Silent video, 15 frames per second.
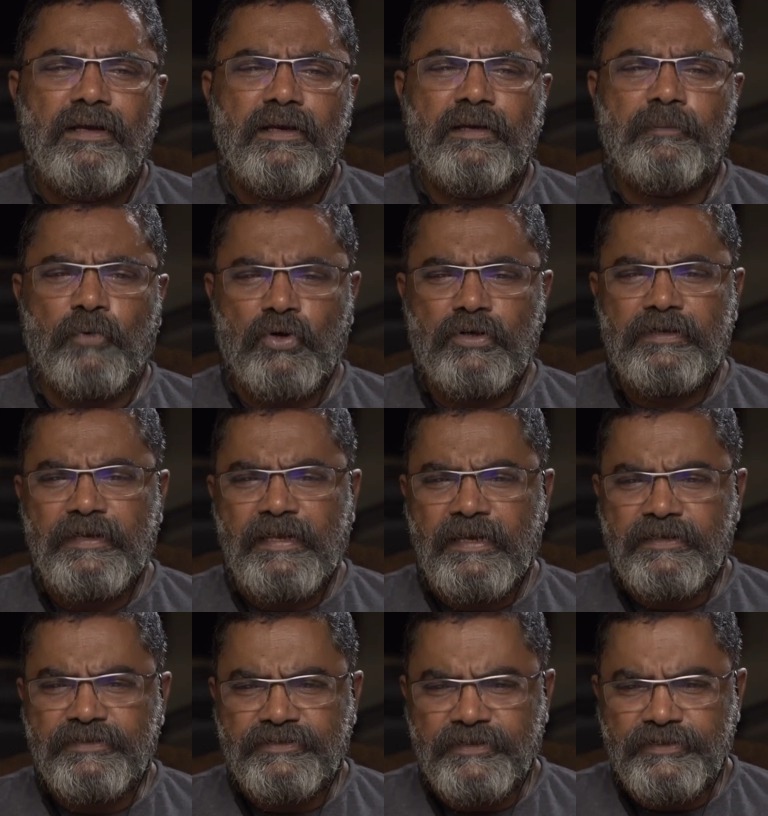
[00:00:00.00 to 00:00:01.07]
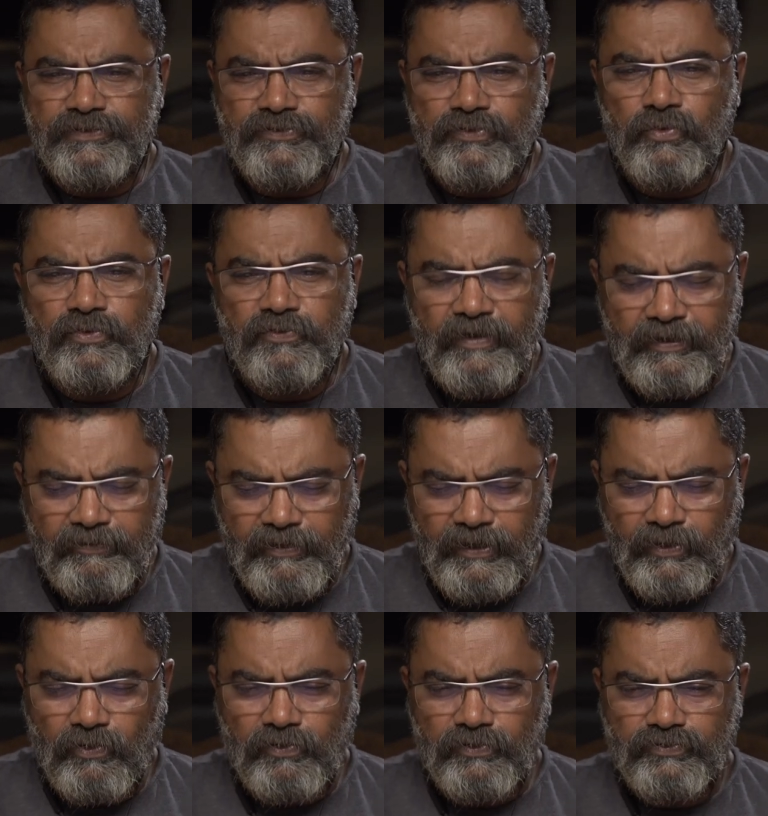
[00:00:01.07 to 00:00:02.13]
in modern age, there is no track
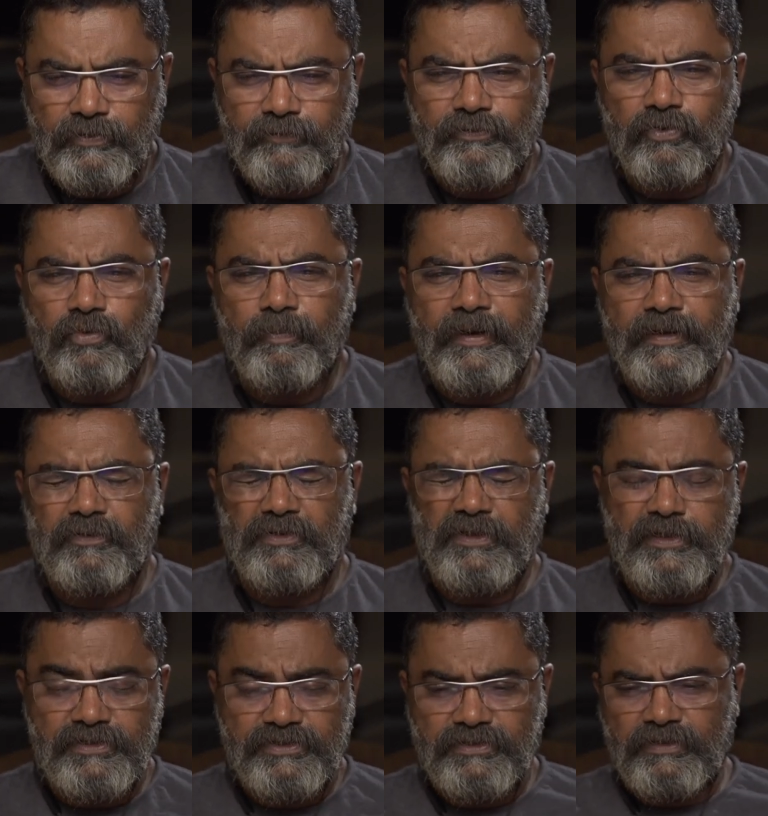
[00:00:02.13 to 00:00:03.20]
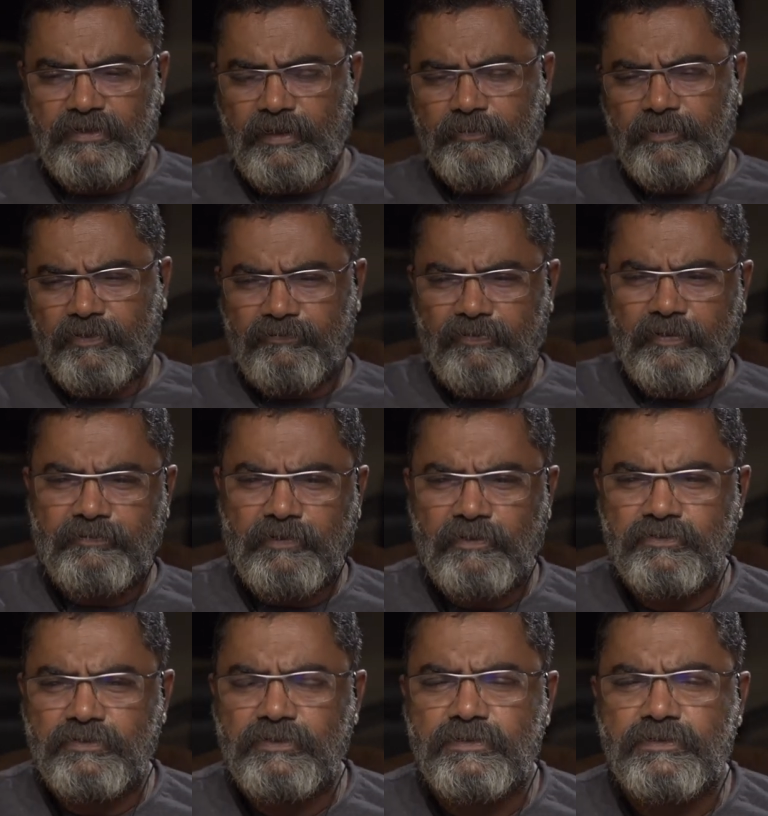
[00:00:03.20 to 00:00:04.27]
record now. So I have to go back to the ancient time, their
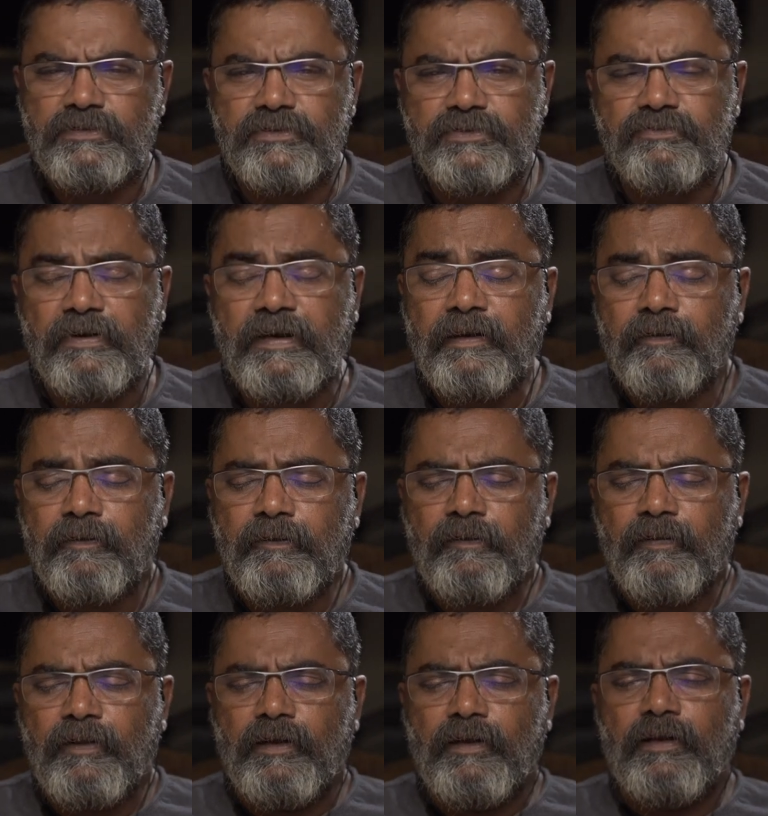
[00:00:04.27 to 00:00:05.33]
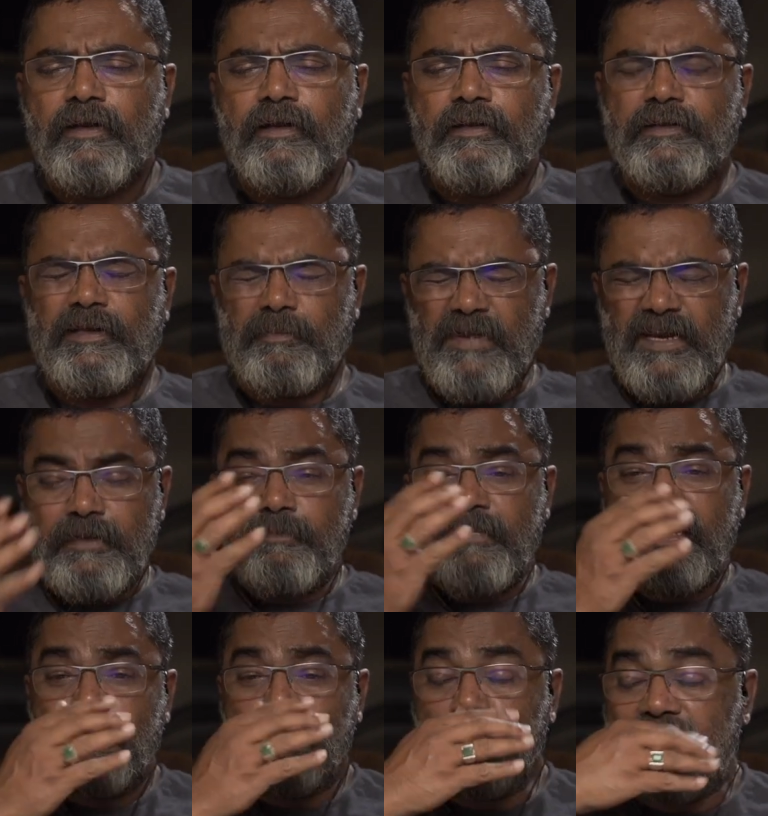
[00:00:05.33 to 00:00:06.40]
5,000 years history. There are many
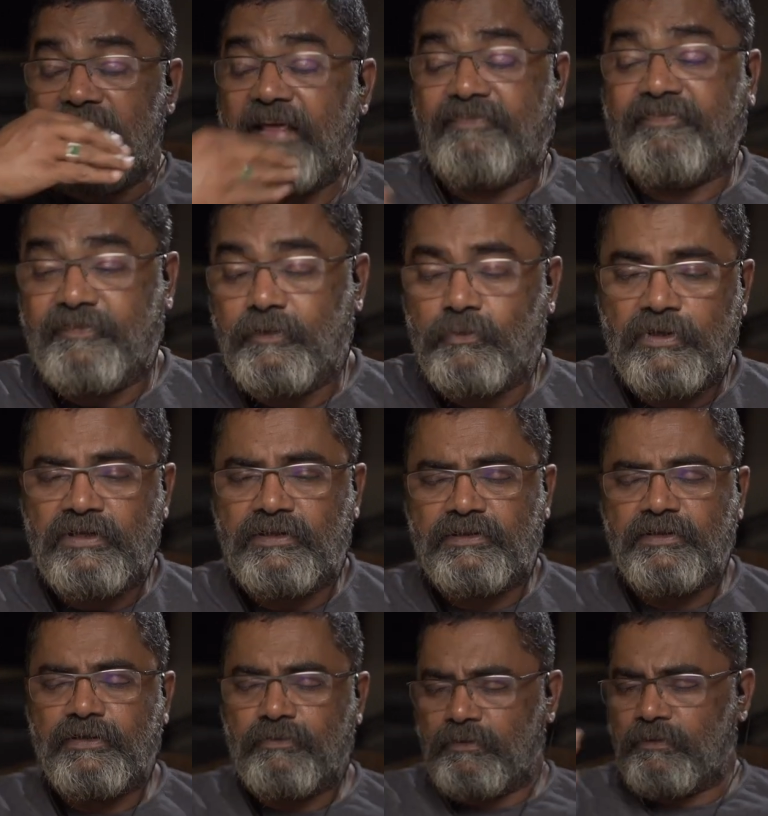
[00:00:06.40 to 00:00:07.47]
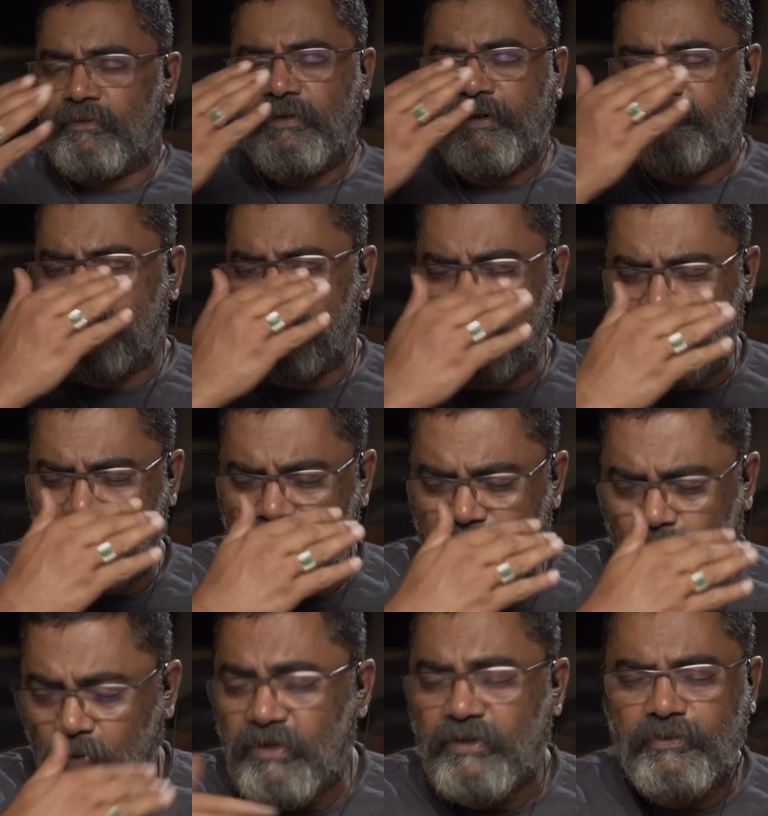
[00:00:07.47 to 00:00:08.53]
men who left the earth, you know, left the
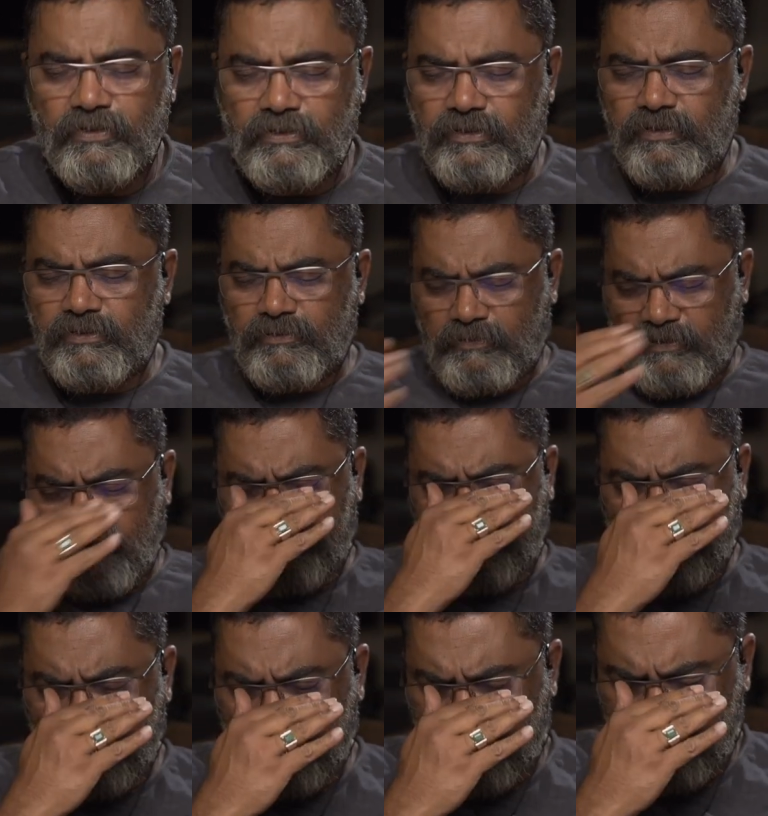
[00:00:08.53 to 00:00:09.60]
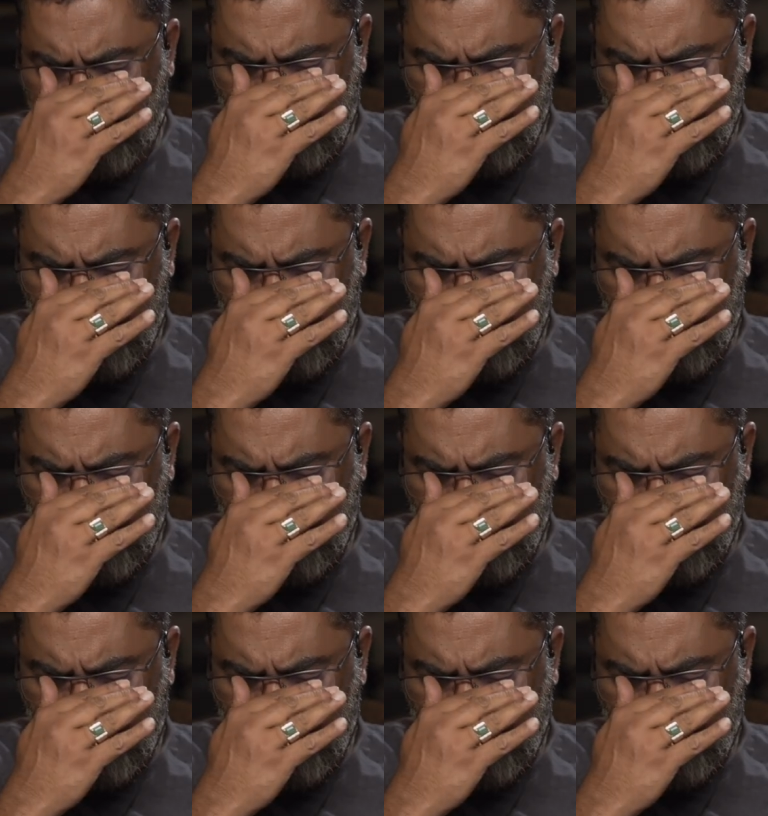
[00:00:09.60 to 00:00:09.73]
world, not the earth, left the